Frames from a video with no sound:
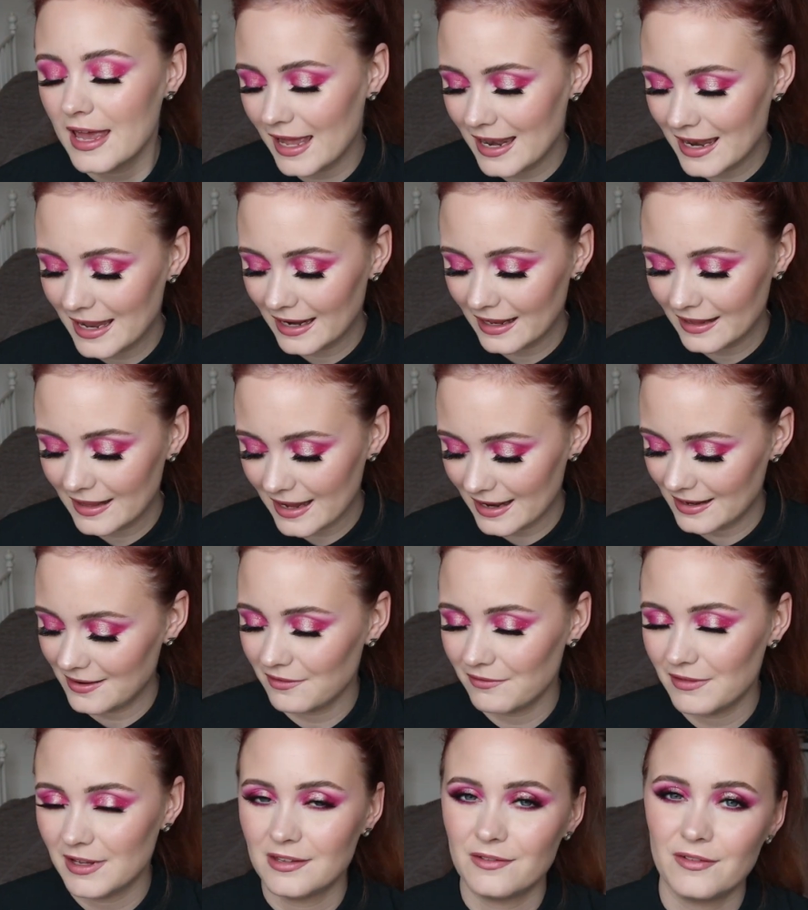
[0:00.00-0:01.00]
and then at the
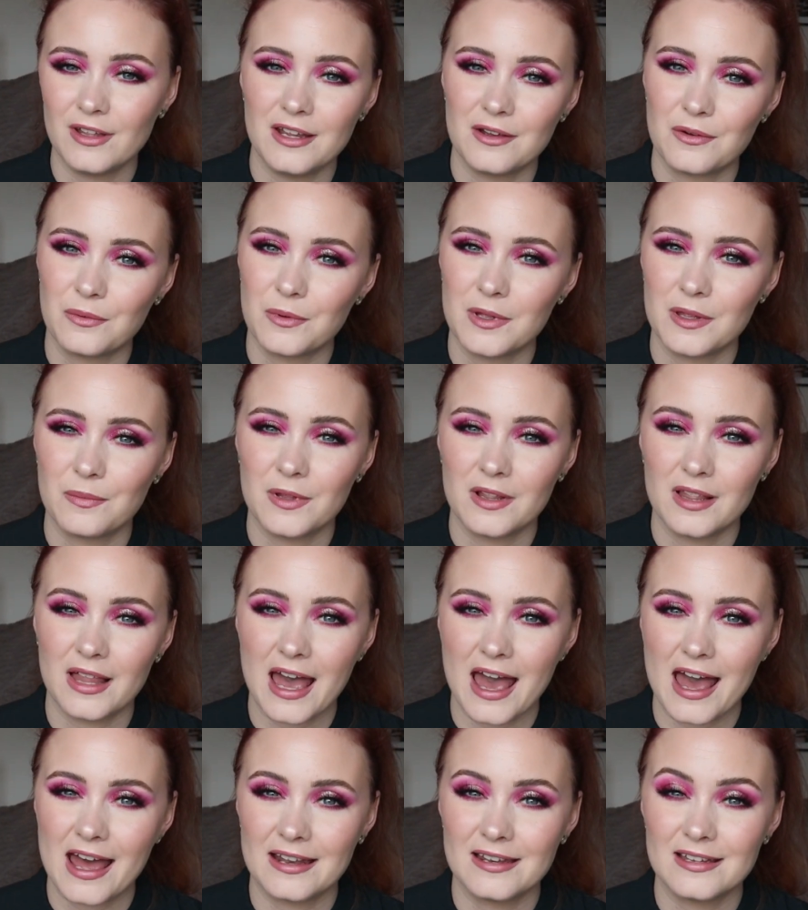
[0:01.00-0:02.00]
end of this video we will
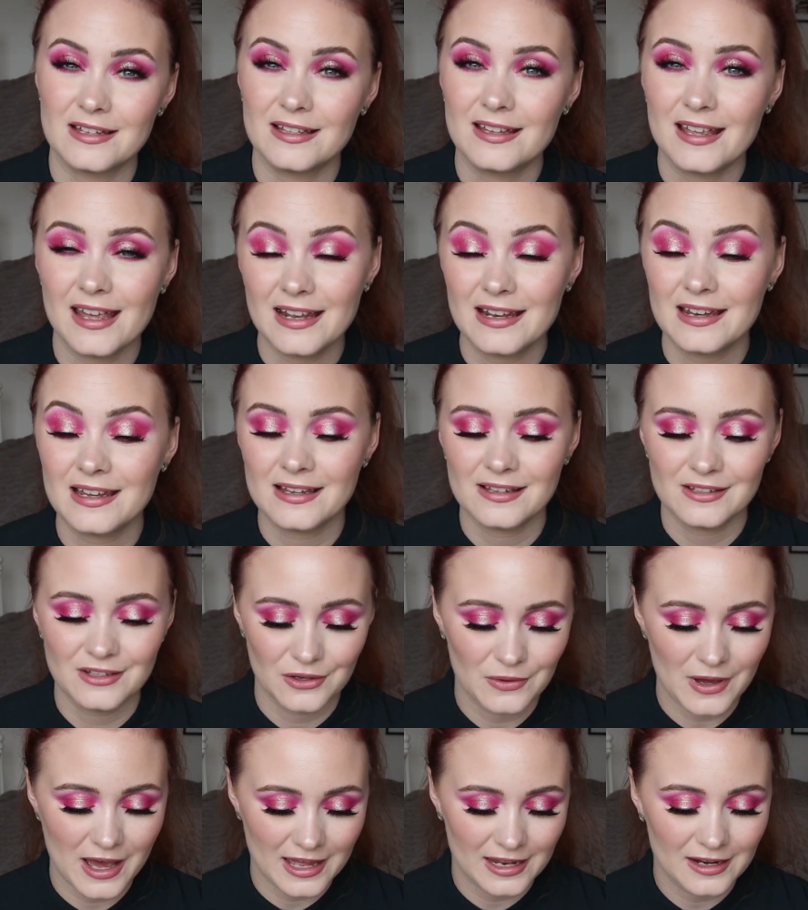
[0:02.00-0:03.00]
add 10
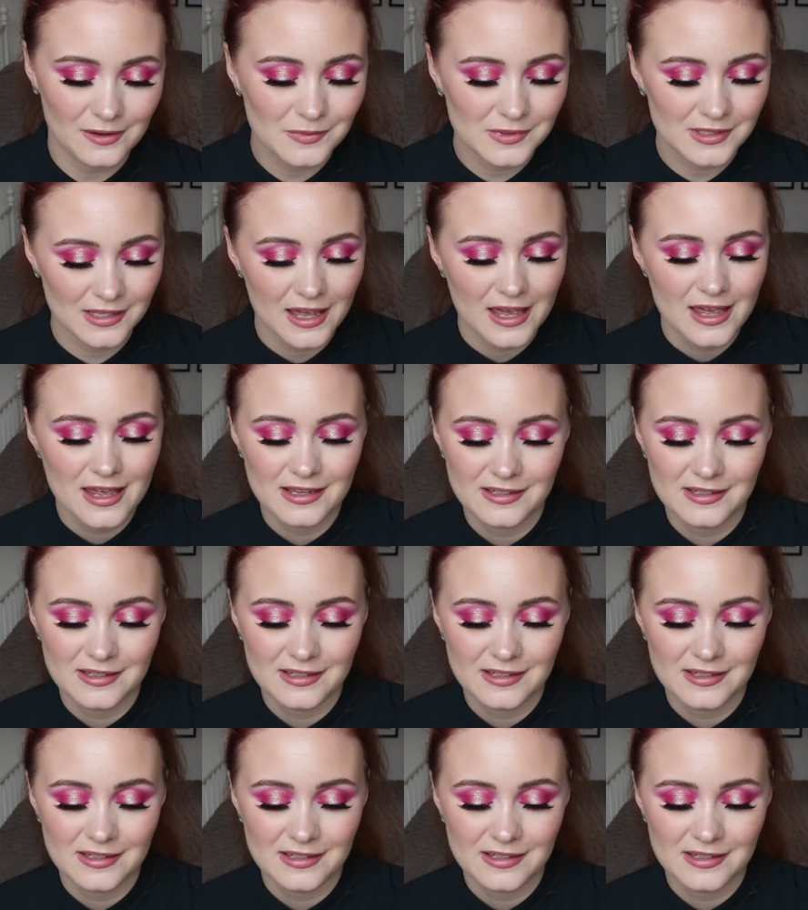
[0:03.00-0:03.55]
new items.